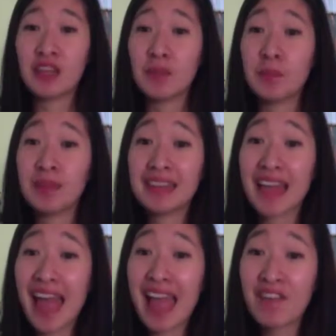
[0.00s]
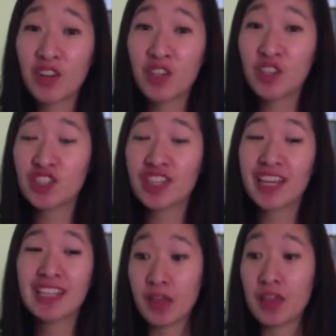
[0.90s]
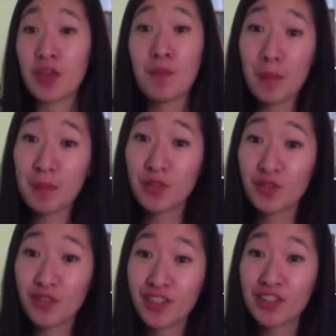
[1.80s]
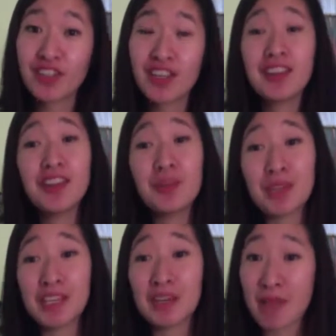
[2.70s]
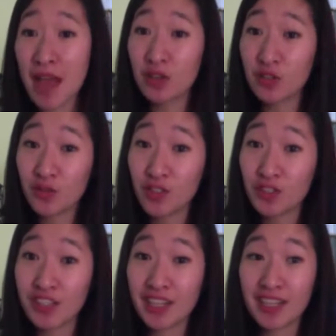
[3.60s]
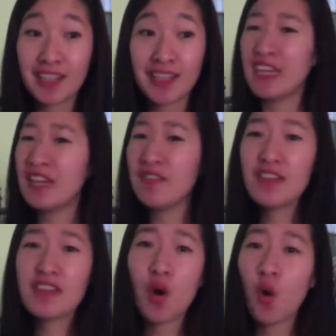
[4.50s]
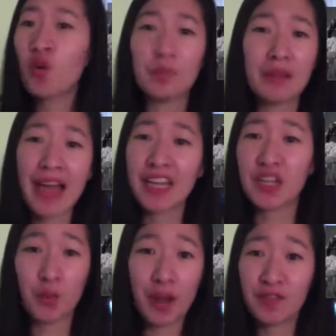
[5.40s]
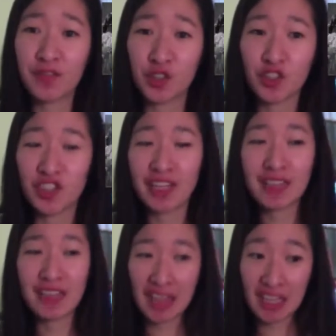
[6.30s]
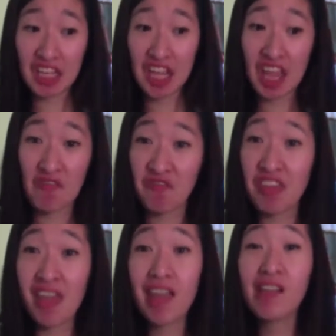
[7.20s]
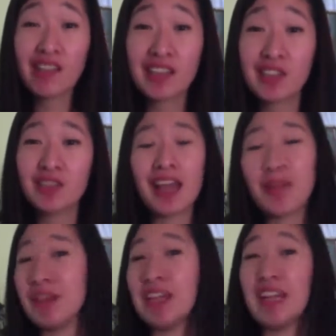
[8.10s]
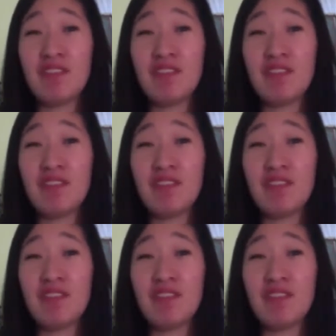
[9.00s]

the play version, the Muppets version, the Mickey Mouse version, even the old black and white version. Like, if there is, I mean, if